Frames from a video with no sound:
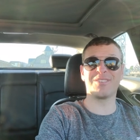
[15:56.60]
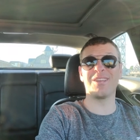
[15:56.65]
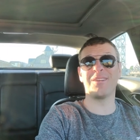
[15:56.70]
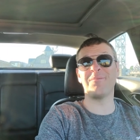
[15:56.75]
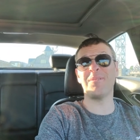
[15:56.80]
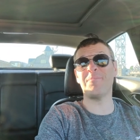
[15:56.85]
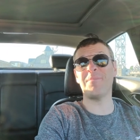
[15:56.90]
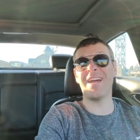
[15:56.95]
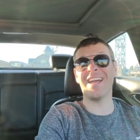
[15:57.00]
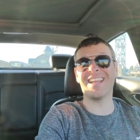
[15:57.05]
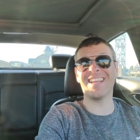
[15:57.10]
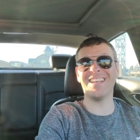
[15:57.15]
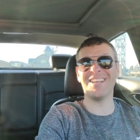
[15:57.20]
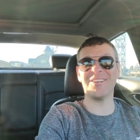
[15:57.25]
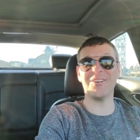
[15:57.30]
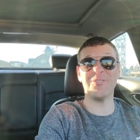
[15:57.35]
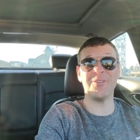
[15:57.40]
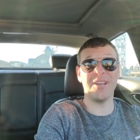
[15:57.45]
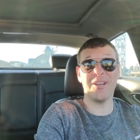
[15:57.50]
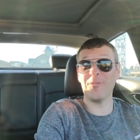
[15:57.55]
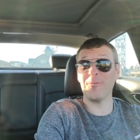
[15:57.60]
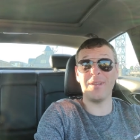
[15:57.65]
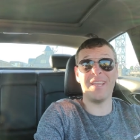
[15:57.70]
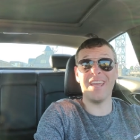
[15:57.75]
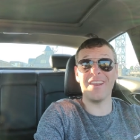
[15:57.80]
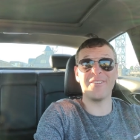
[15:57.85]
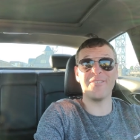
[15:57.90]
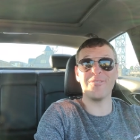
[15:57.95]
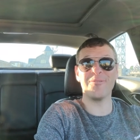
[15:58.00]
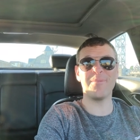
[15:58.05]
going to be back in to go here. We
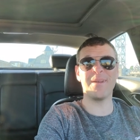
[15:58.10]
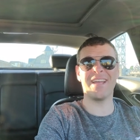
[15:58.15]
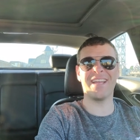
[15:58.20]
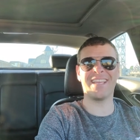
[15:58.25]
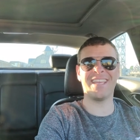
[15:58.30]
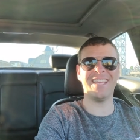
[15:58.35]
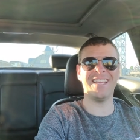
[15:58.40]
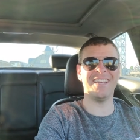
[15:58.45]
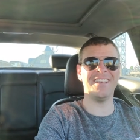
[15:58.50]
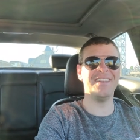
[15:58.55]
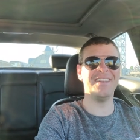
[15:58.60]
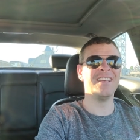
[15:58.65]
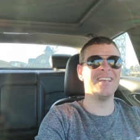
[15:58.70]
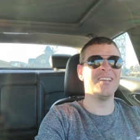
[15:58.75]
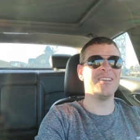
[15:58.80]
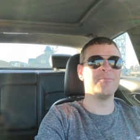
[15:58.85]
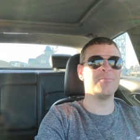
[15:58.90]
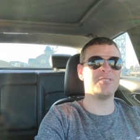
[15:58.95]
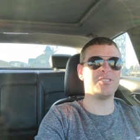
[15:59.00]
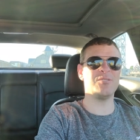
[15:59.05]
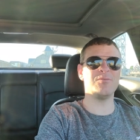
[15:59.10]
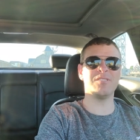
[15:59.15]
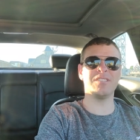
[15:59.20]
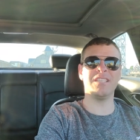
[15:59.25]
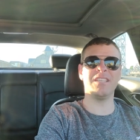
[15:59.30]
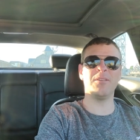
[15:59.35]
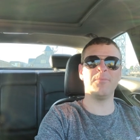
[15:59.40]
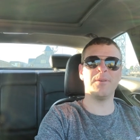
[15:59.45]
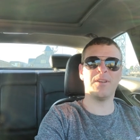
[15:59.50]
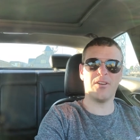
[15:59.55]
entered her back in, but she was a
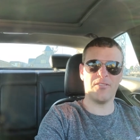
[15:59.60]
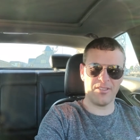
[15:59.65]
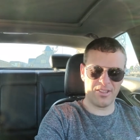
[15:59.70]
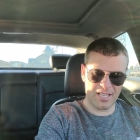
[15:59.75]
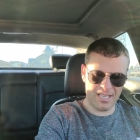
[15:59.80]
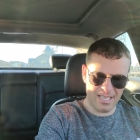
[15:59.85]
little bit over the